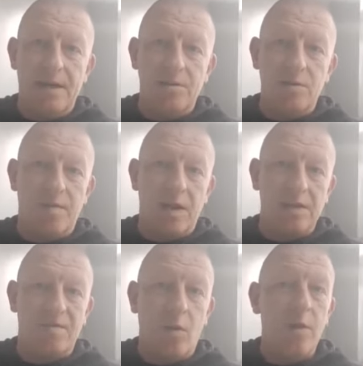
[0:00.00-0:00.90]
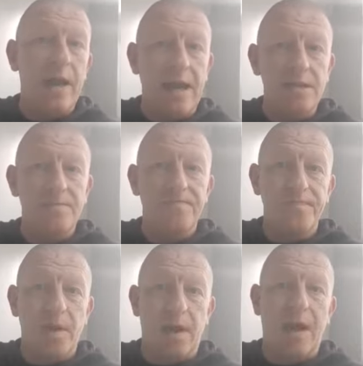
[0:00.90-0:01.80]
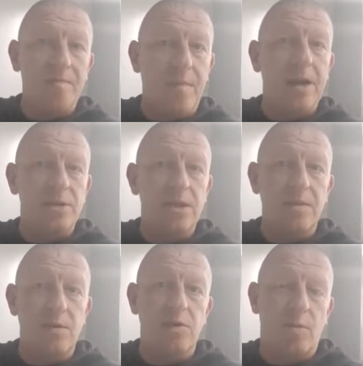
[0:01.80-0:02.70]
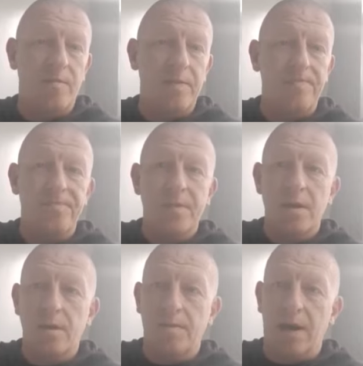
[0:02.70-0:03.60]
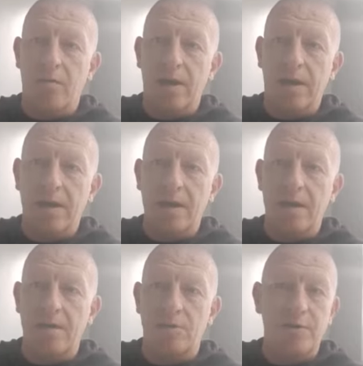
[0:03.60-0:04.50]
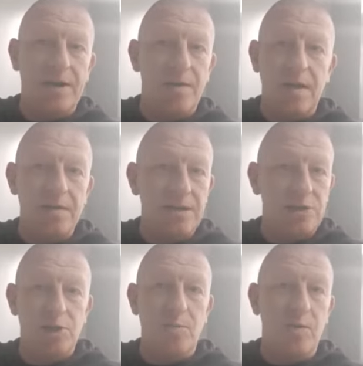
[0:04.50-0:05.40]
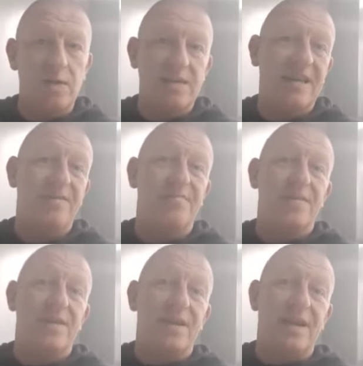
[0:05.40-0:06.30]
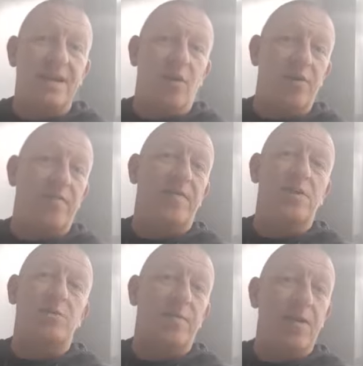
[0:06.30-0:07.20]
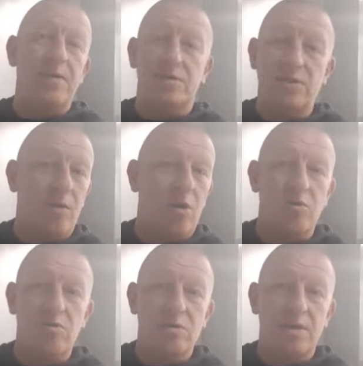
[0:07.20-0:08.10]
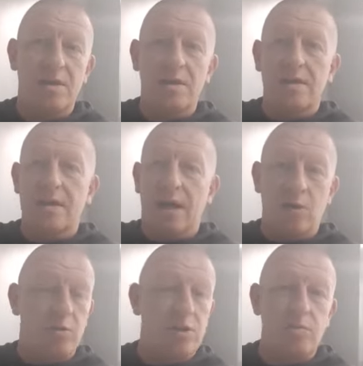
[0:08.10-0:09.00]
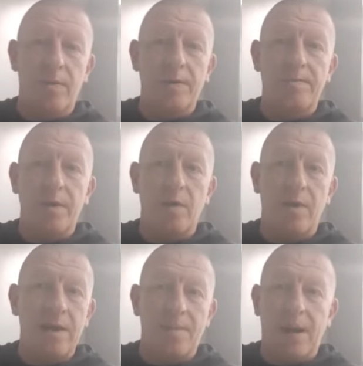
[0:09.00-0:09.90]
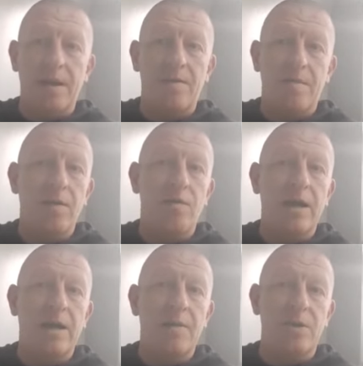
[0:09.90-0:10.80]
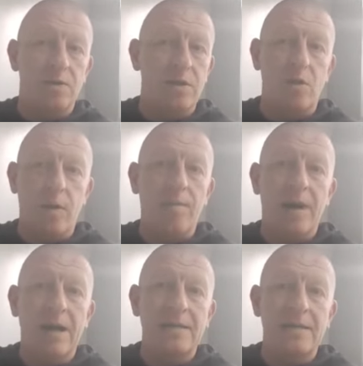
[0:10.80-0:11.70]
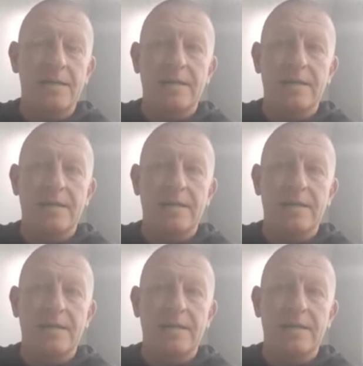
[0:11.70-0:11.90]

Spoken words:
So for the last 4 years, I have managed to keep on top of it by regularly drinking things like turmeric tea, eating oily fish, berries, tomatoes. I go swimming and I ride a bike very regular because they're low impact.